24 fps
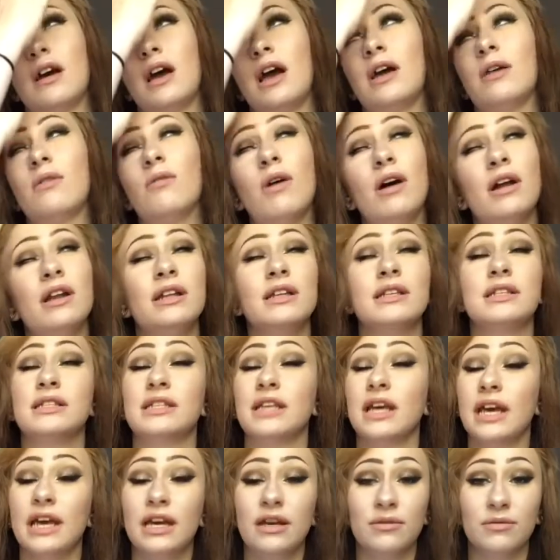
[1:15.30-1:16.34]
I want to
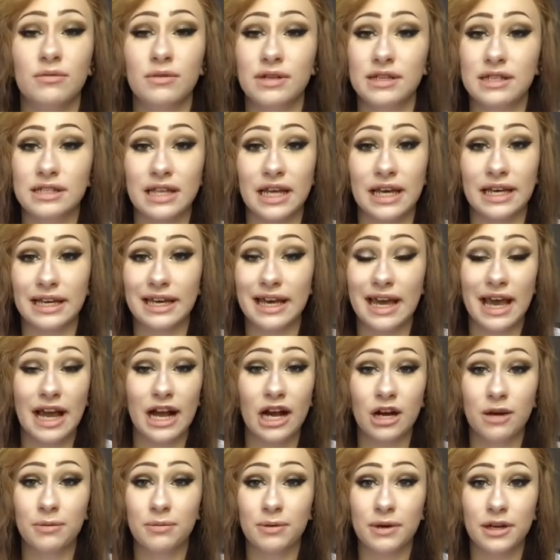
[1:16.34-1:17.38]
say it was like
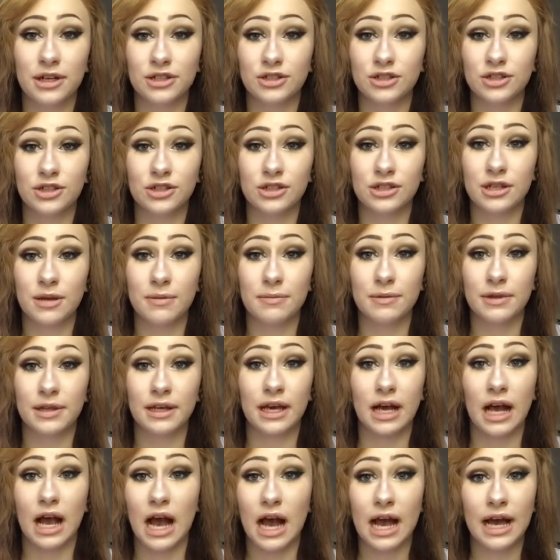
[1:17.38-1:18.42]
air pressure or
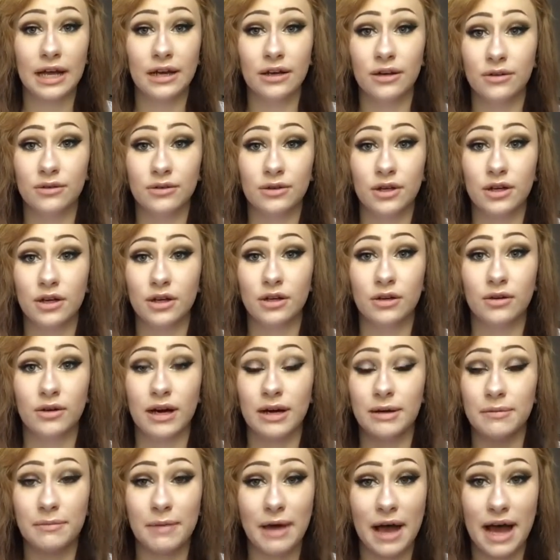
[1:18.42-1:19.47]
something. I don't know.
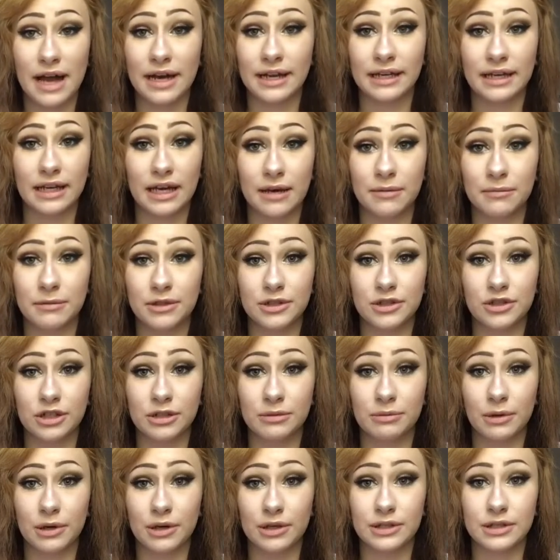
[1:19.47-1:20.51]
I'm bad at
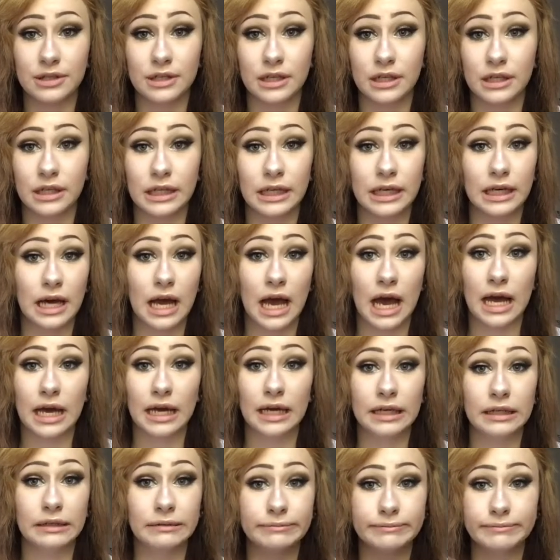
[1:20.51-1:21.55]
chemistry personally.
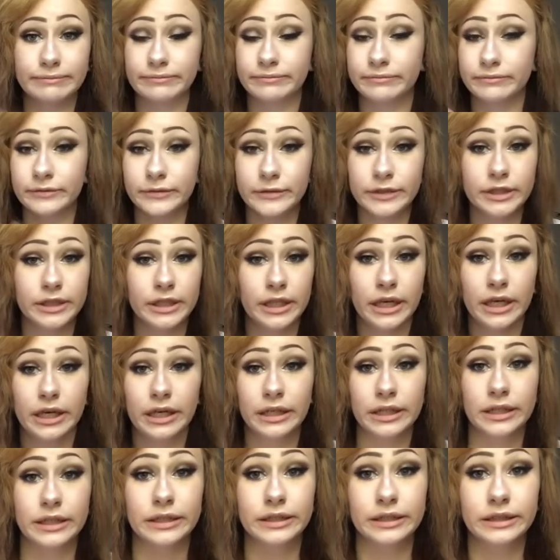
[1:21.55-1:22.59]
I
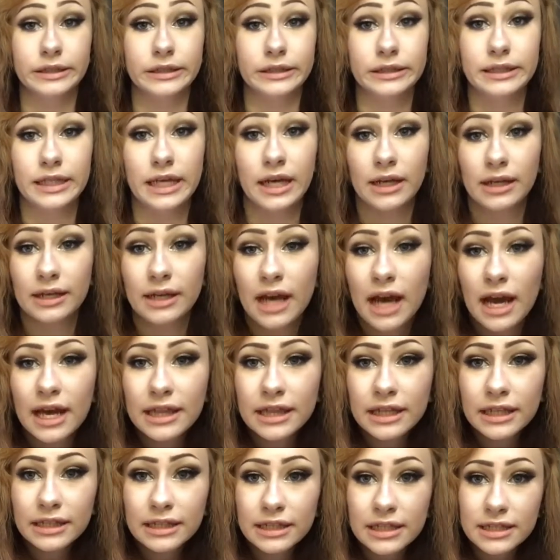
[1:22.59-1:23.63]
couldn't tell you. I
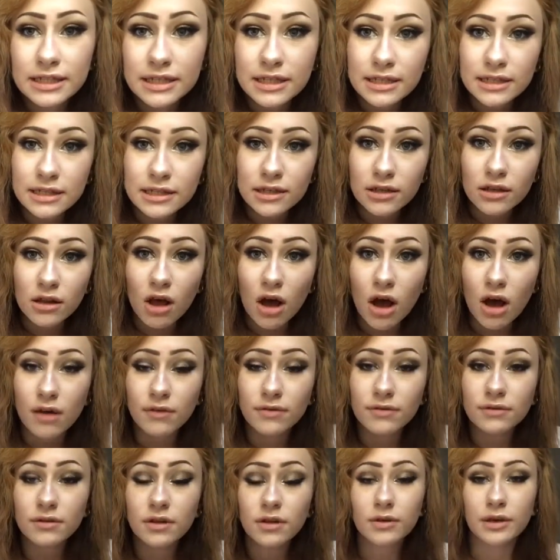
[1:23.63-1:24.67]
think this is still
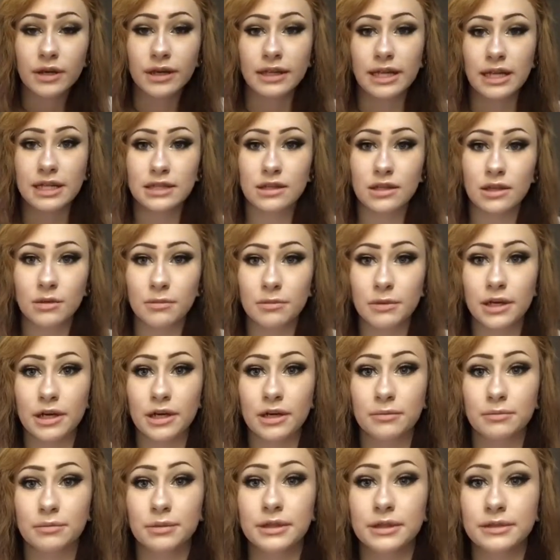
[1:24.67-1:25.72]
off. Okay, that's a little
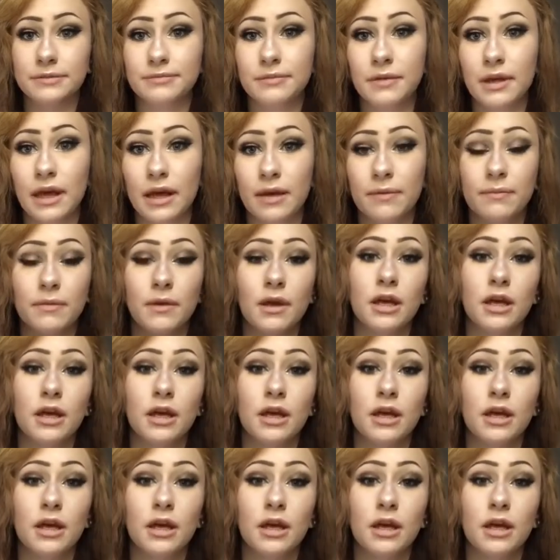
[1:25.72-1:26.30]
better, but eh.